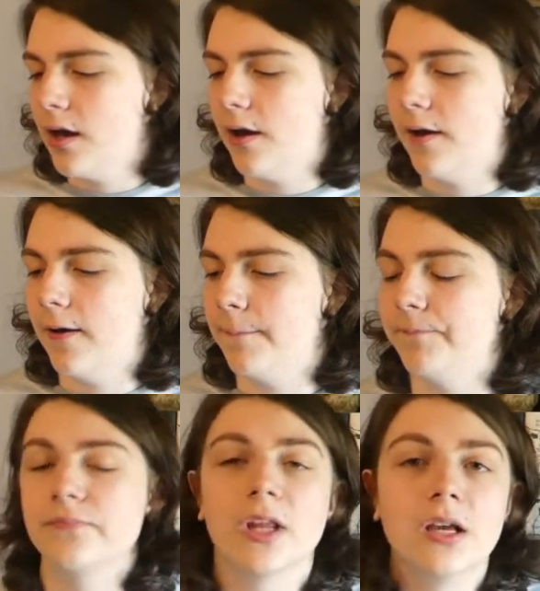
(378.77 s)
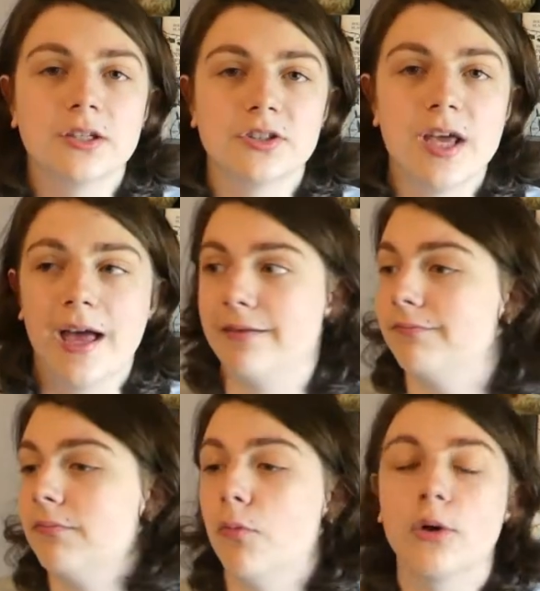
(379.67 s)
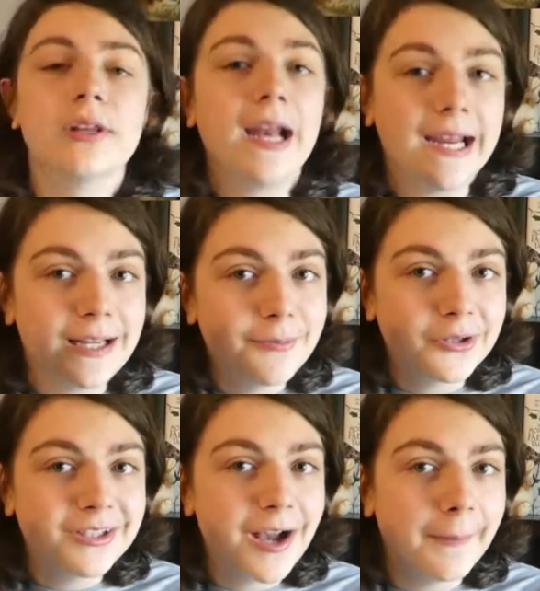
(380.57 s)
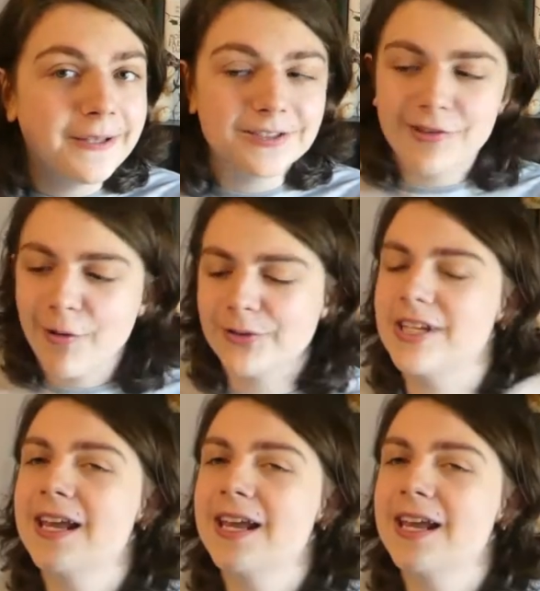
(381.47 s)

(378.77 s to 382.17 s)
So yeah, and more than 80 million copies sold,